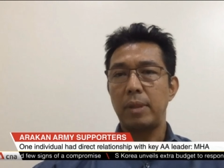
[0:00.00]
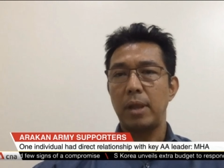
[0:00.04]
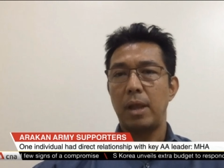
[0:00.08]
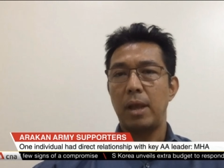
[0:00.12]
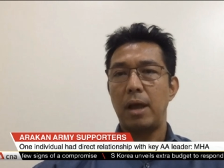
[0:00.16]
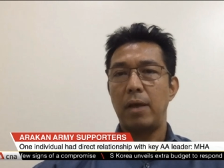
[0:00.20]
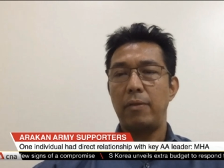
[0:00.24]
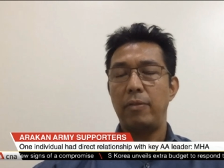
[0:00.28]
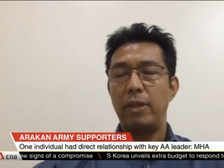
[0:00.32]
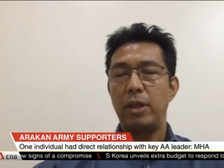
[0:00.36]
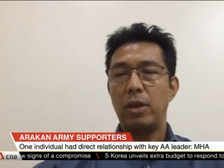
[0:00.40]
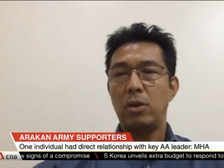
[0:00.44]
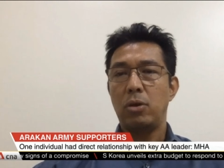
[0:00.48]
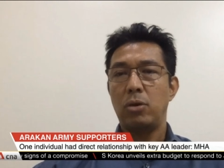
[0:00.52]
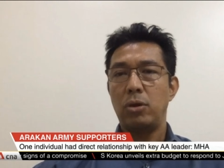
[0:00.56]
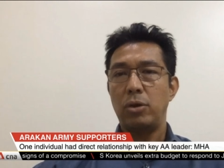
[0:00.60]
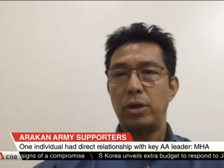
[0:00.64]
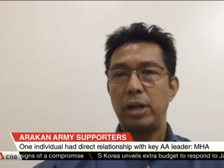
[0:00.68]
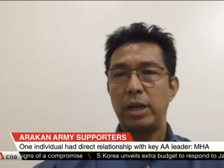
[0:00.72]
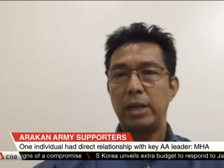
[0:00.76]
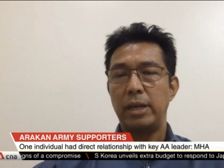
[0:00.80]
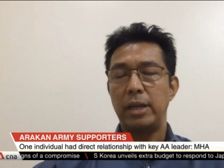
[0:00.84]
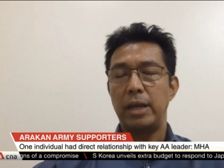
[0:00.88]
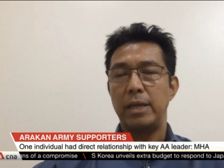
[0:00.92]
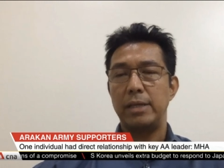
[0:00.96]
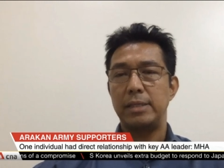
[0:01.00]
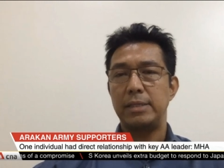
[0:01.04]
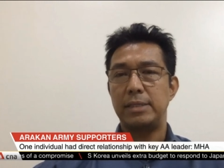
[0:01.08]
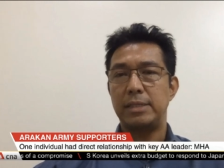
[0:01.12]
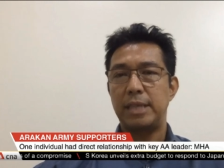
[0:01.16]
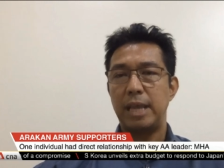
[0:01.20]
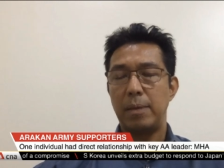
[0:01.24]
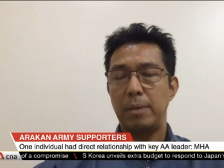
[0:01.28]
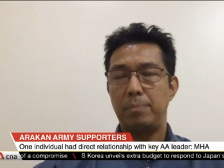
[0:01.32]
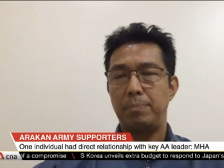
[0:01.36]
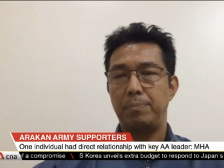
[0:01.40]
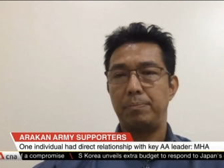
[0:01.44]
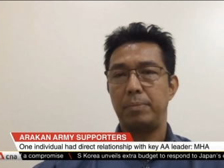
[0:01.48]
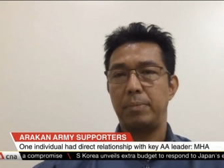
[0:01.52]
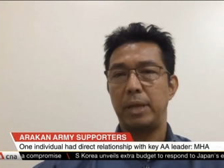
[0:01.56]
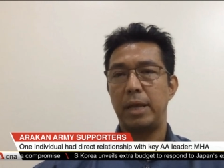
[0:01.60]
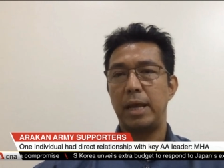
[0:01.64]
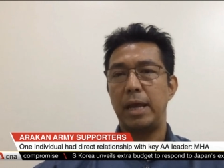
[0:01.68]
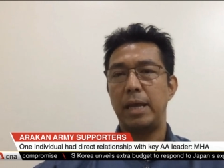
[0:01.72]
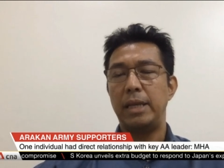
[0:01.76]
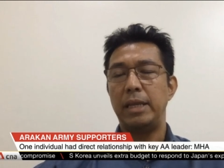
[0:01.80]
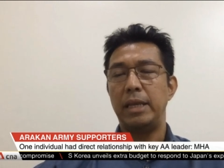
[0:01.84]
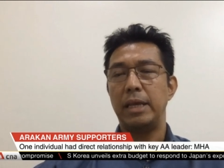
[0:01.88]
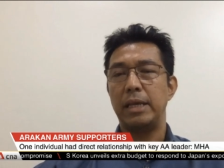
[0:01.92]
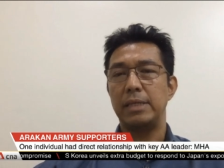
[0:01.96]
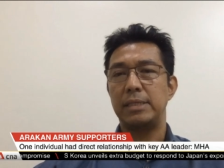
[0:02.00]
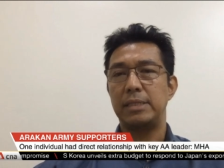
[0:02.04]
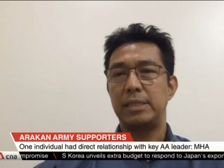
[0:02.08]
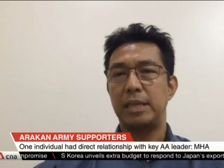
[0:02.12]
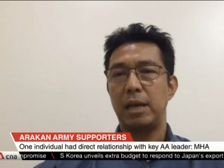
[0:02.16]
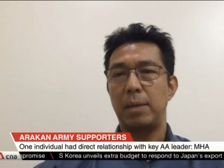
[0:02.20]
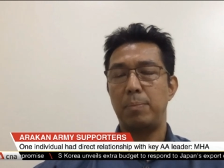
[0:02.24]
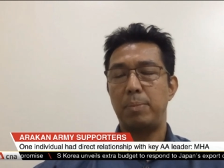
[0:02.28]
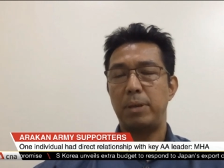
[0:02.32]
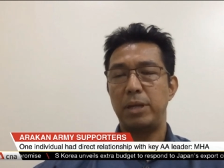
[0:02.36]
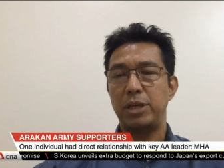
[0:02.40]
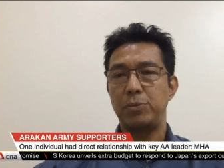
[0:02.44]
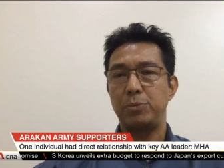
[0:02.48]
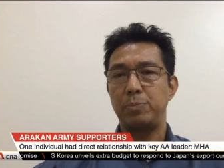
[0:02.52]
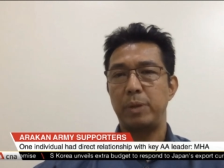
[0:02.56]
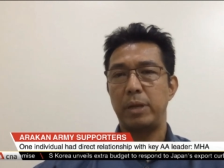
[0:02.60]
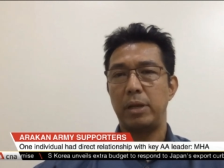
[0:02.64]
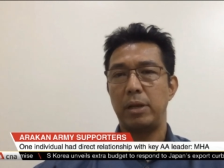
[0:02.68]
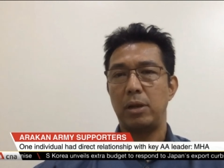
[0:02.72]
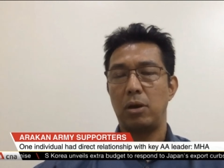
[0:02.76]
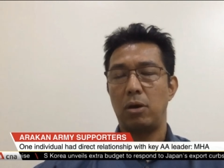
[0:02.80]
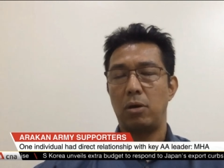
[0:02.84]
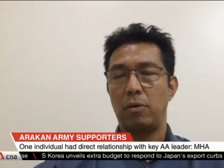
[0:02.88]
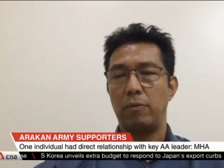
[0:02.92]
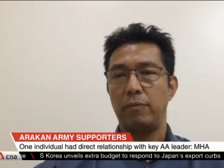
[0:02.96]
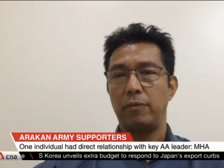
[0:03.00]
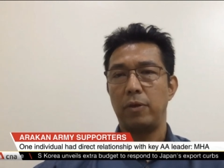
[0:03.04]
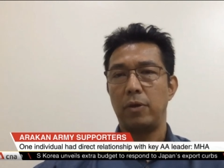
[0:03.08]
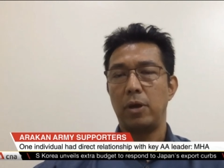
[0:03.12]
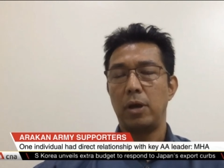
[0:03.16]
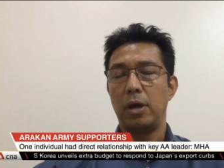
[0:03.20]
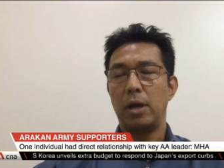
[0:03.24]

uh, they couldn't accept any establishment of